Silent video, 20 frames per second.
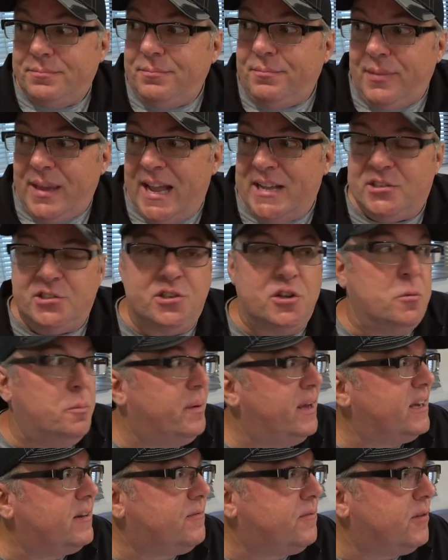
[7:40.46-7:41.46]
that's too
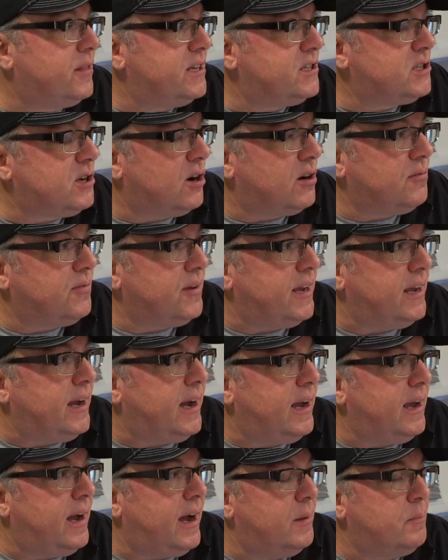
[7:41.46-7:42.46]
big for this
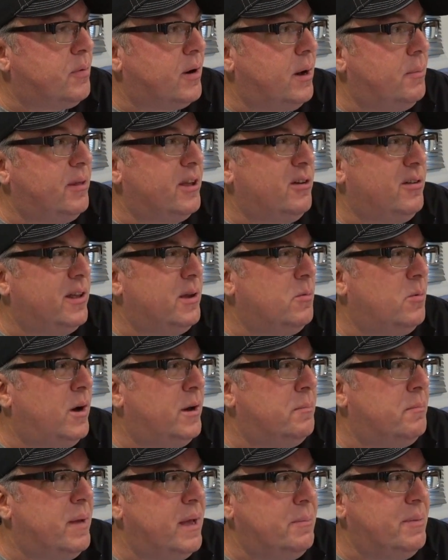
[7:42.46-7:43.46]
RV. I probably only
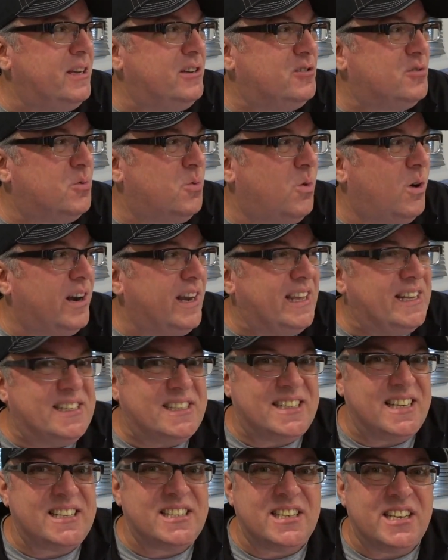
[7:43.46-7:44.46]
want maybe
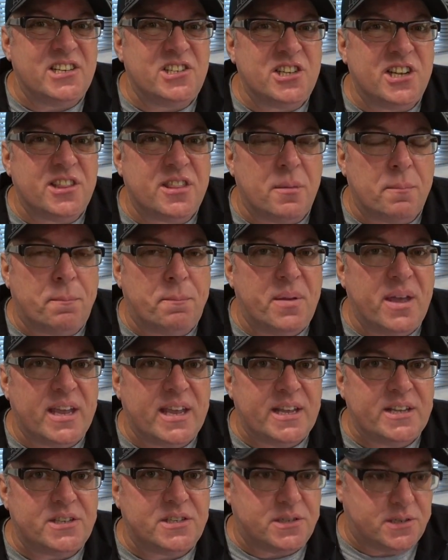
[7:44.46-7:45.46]
26 inch at the
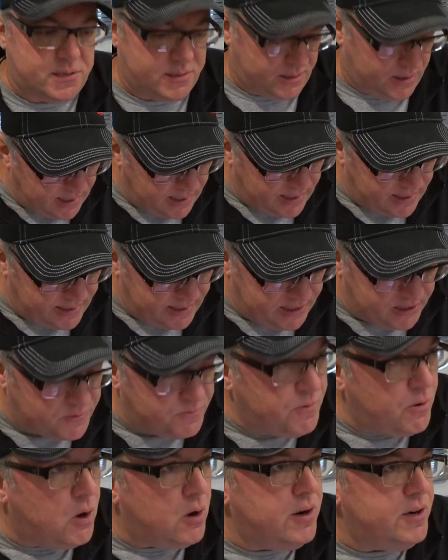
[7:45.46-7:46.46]
biggest. As
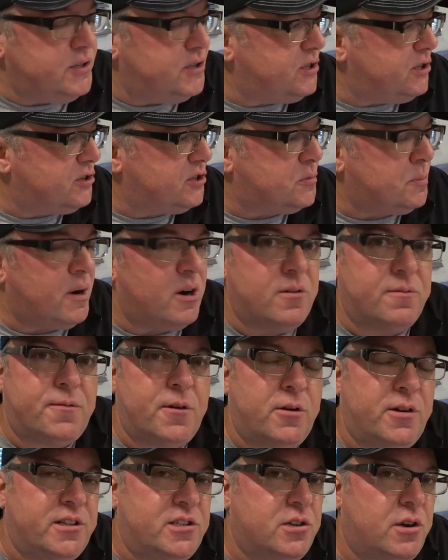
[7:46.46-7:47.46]
far as your
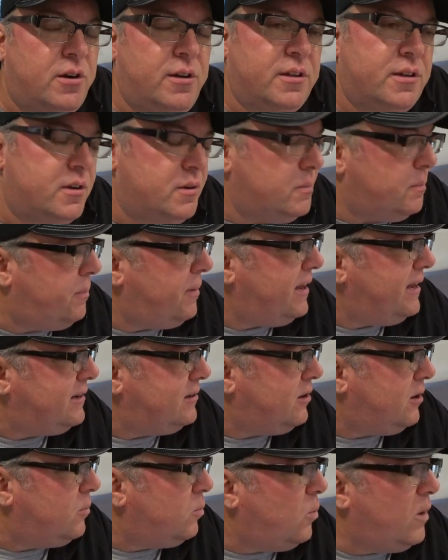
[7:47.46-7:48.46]
smartphone, it's all going to
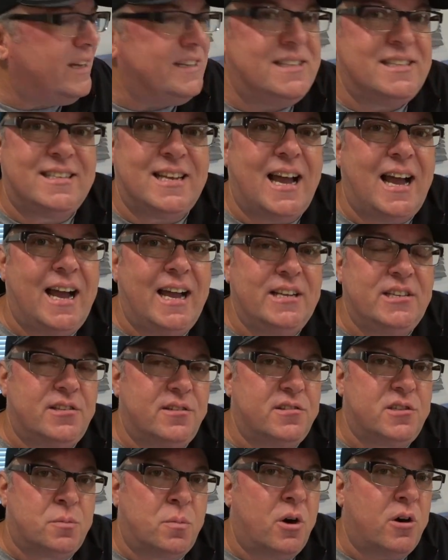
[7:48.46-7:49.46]
depend on what size
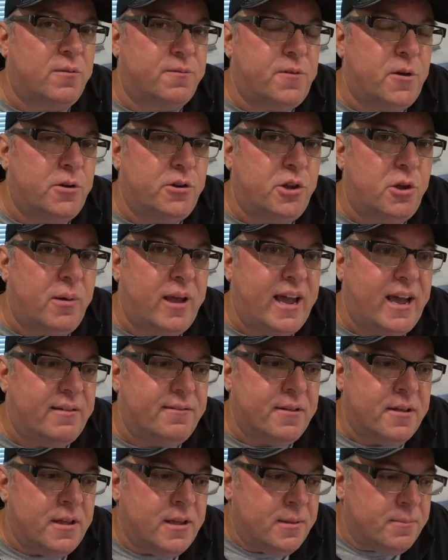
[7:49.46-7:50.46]
of smartphone you
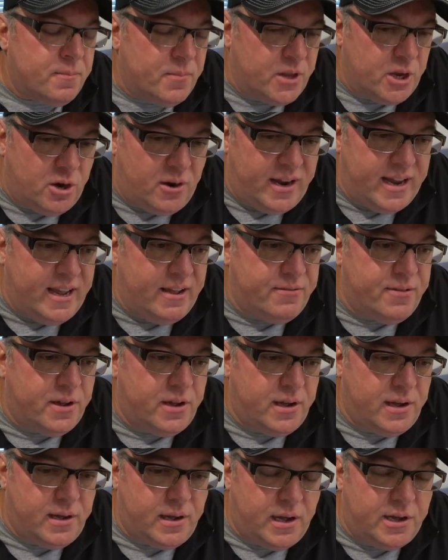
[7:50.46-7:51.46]
have. You know, I have
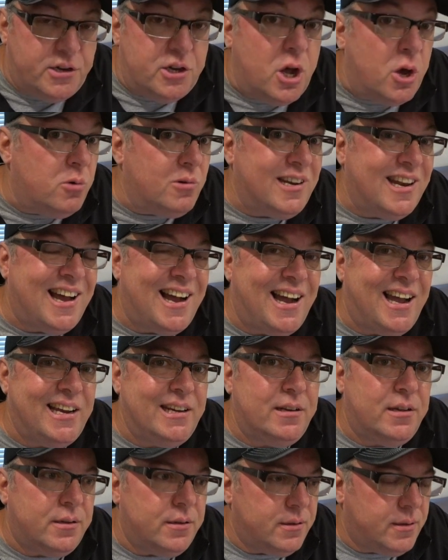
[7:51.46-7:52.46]
a Note
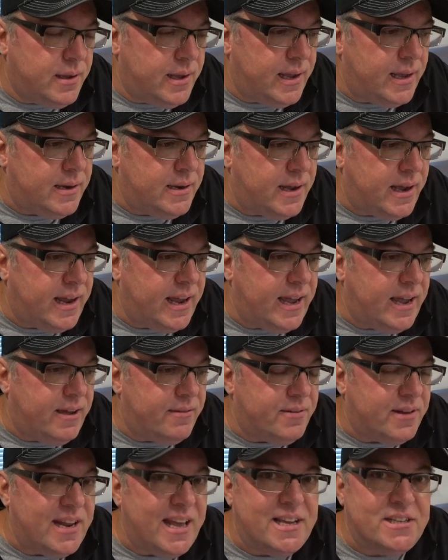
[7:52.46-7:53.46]
9 and I
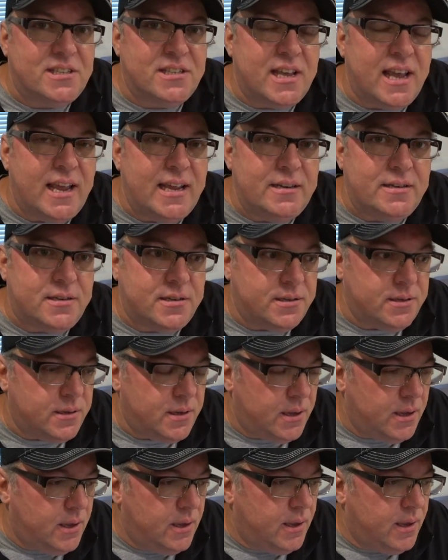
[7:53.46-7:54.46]
have an
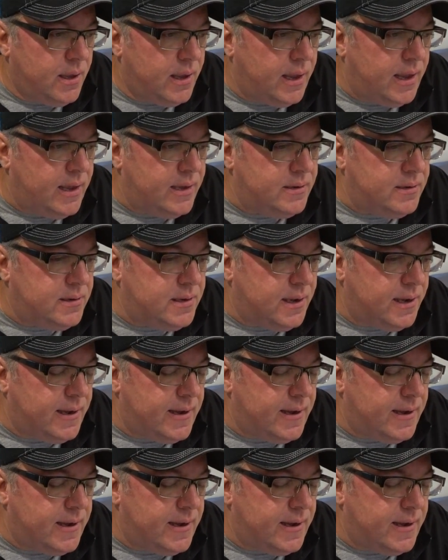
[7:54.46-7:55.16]
S8, and